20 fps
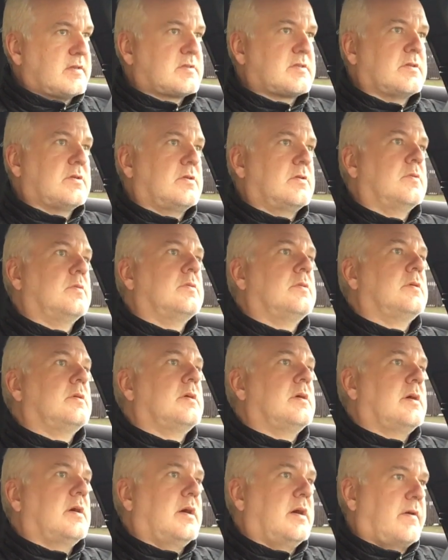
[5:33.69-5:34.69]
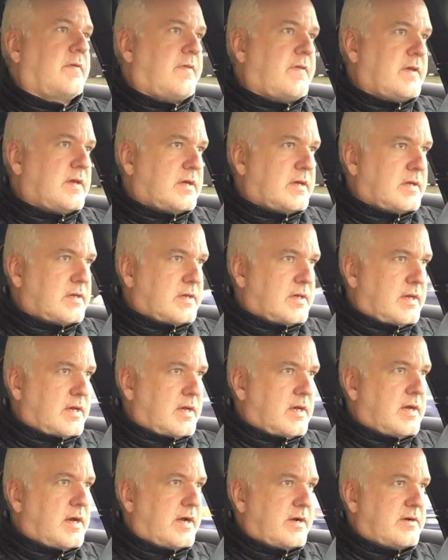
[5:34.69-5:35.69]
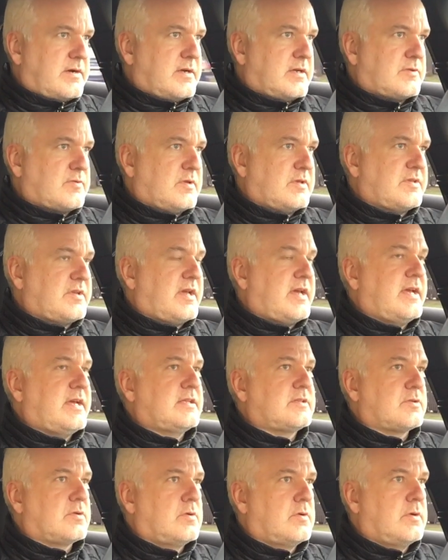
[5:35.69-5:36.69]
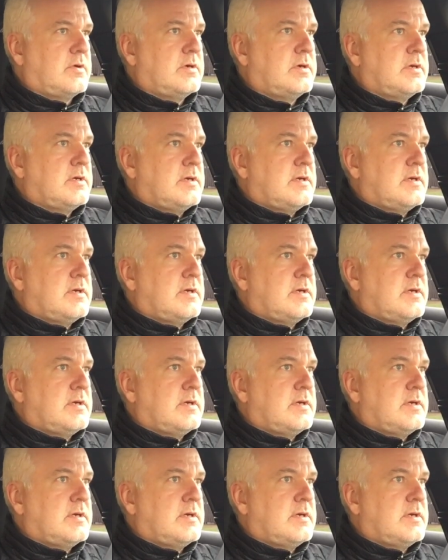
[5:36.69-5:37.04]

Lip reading: So I think 128 or